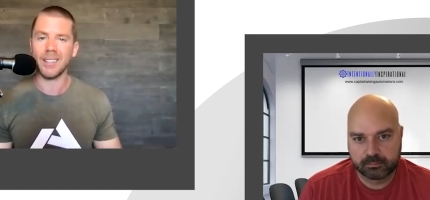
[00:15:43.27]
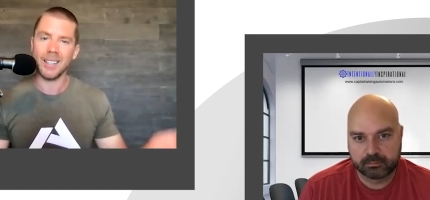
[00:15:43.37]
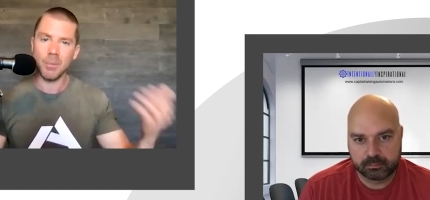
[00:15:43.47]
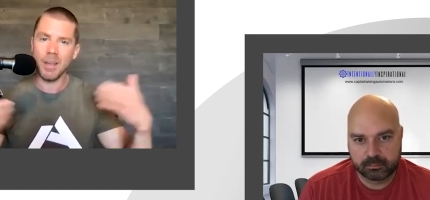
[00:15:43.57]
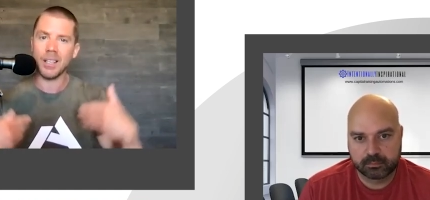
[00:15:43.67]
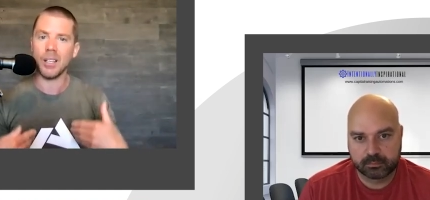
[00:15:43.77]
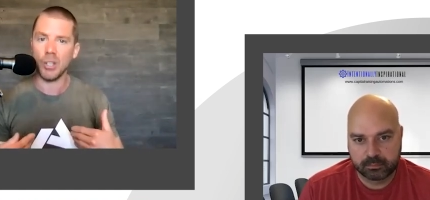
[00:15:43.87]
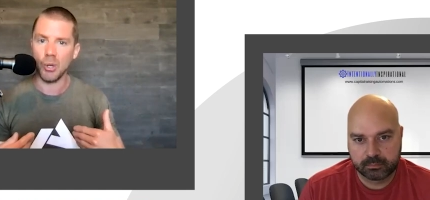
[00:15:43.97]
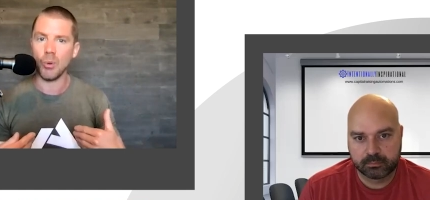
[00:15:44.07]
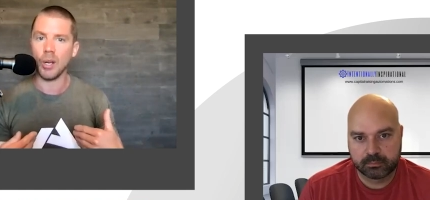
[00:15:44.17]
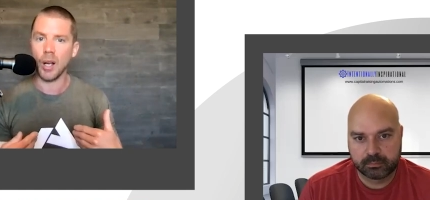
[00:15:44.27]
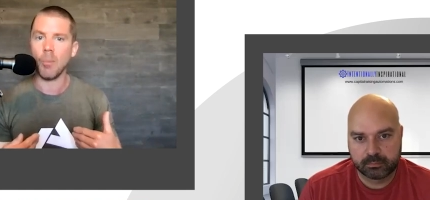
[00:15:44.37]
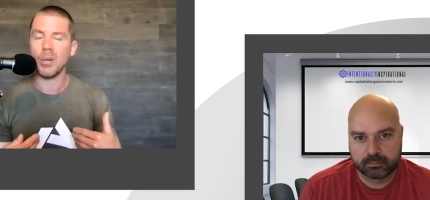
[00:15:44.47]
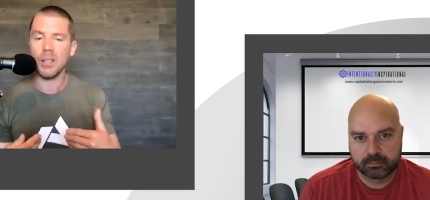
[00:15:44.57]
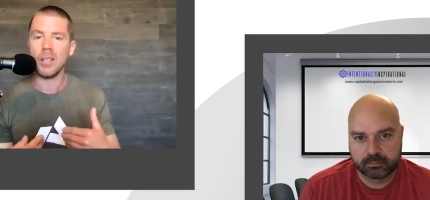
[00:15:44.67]
Speaker 1: That's making you, the
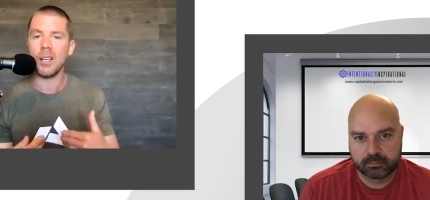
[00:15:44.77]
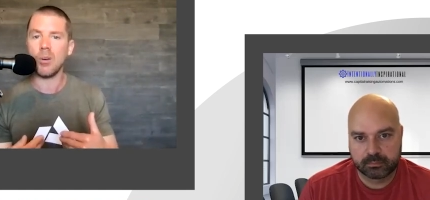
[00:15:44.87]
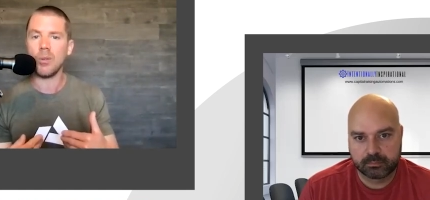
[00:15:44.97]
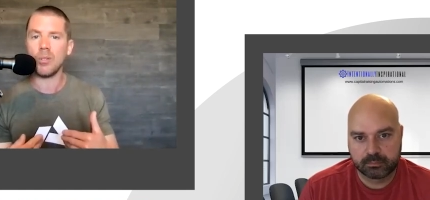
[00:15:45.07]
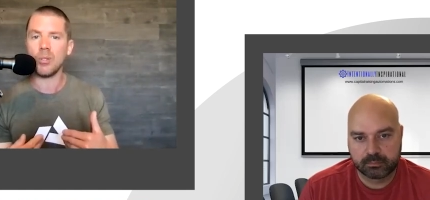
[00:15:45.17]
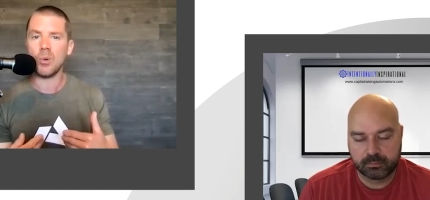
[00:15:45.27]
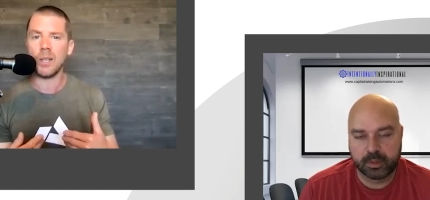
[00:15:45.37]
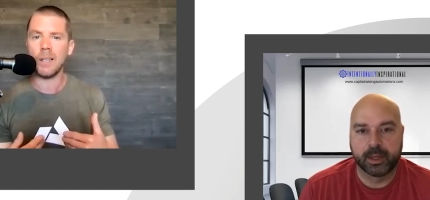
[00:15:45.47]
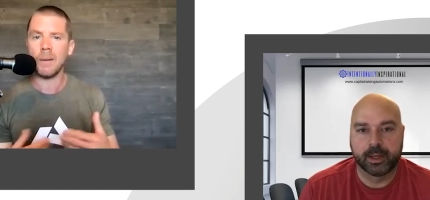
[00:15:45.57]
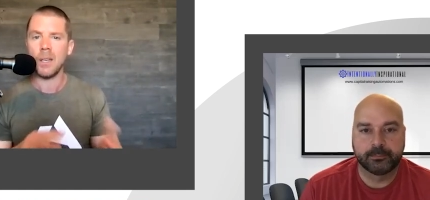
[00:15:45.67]
company, the hero in the story. Yeah.